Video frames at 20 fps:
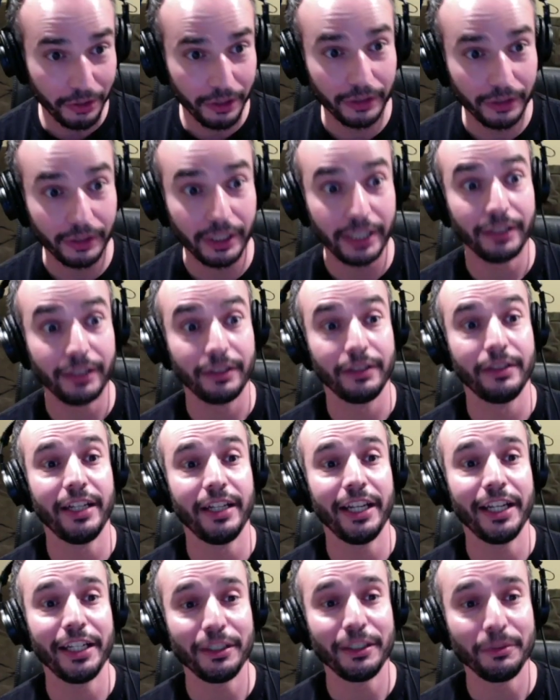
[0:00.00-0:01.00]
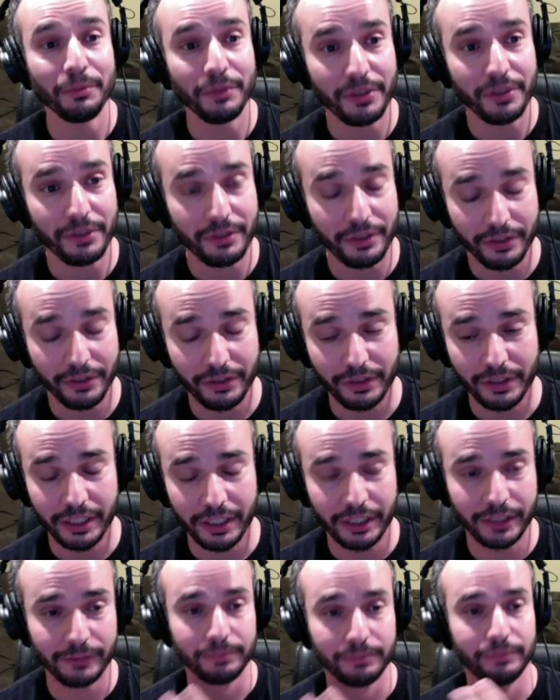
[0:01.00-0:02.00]
like Dane was just
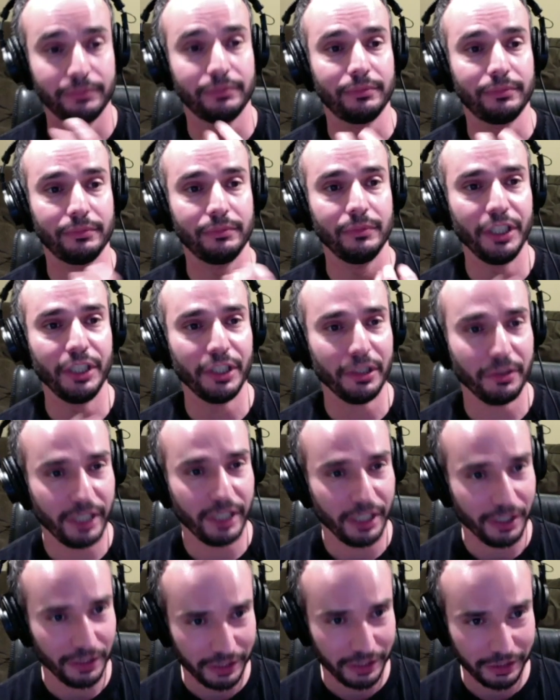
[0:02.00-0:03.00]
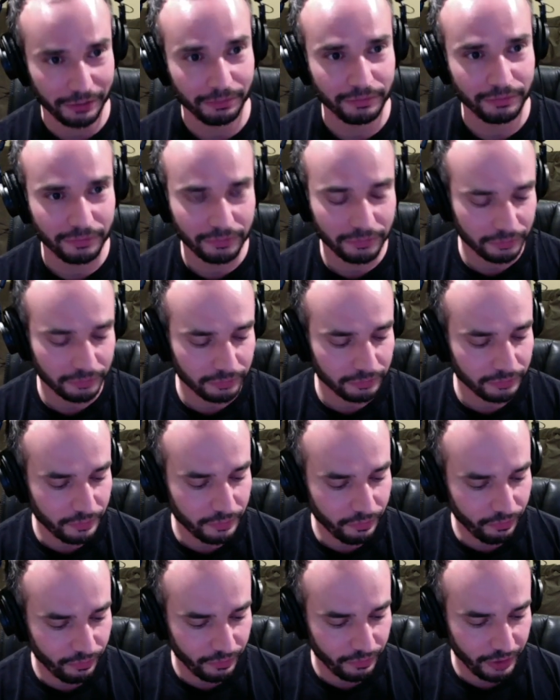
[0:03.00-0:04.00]
like, you know, kind of like
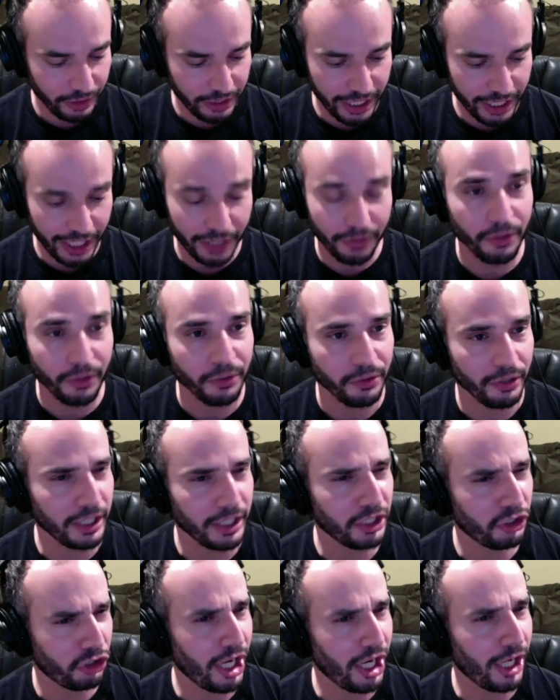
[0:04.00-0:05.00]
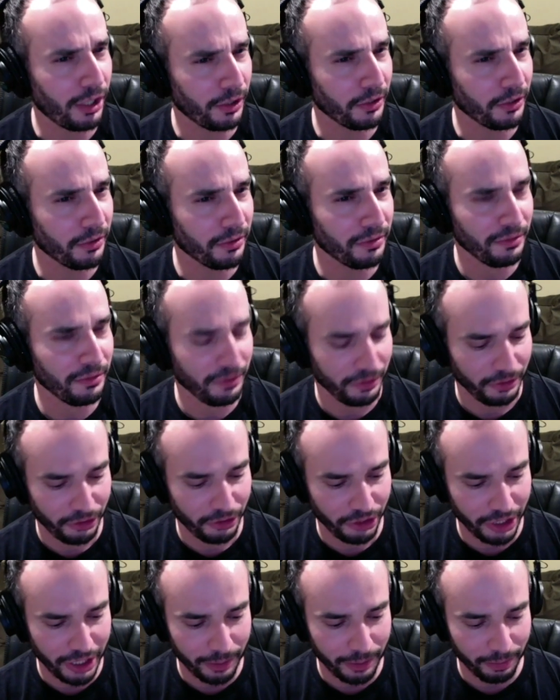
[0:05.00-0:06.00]
he had those like Jocko
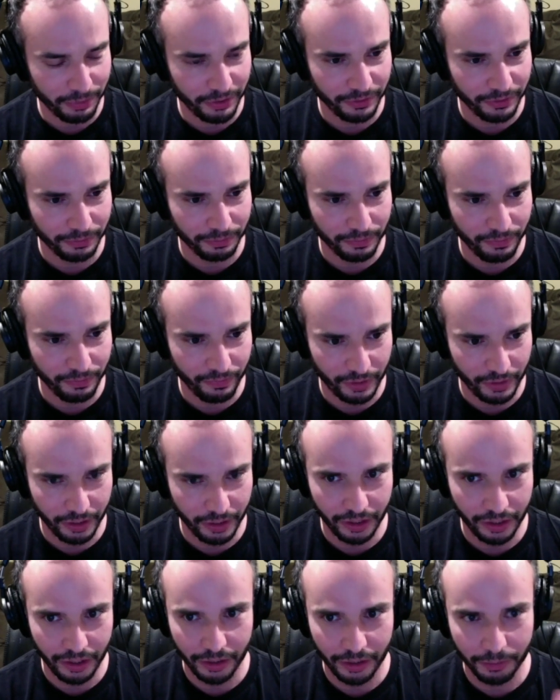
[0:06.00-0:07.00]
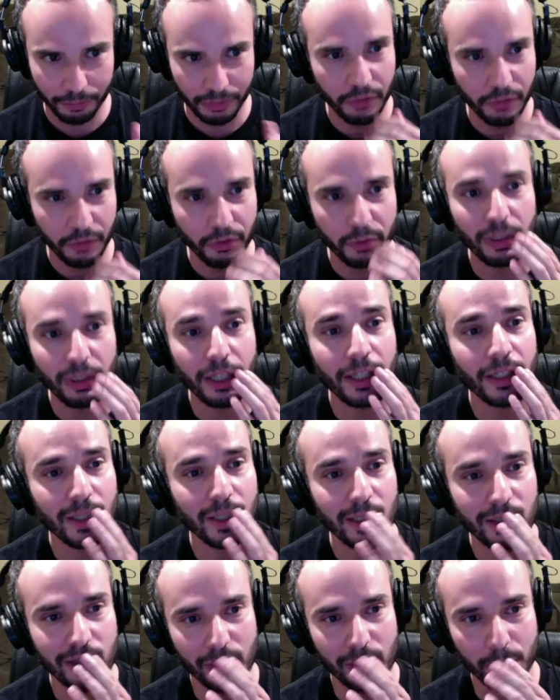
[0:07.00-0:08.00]
chops, but he was playing
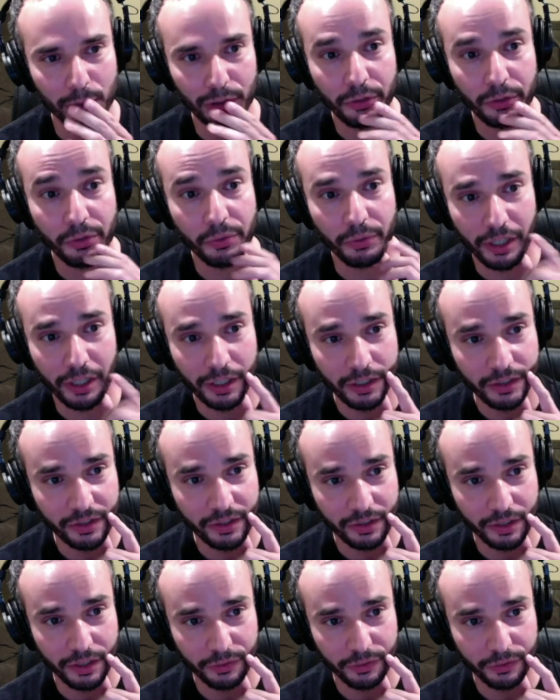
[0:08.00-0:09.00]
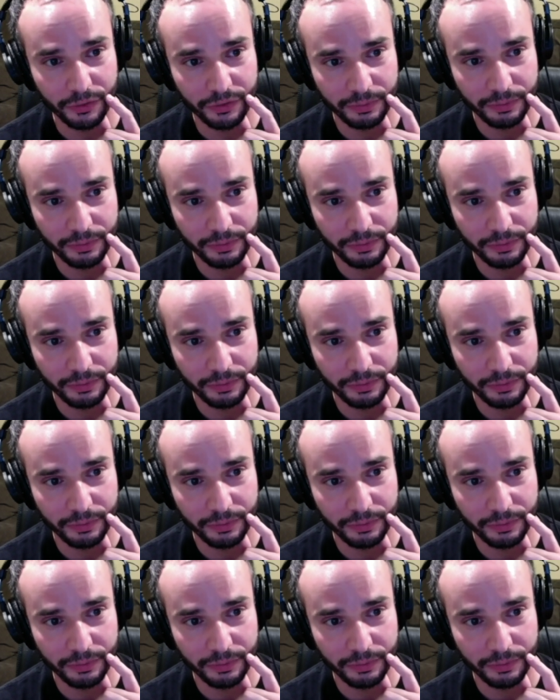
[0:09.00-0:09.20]
like this blues rock stuff,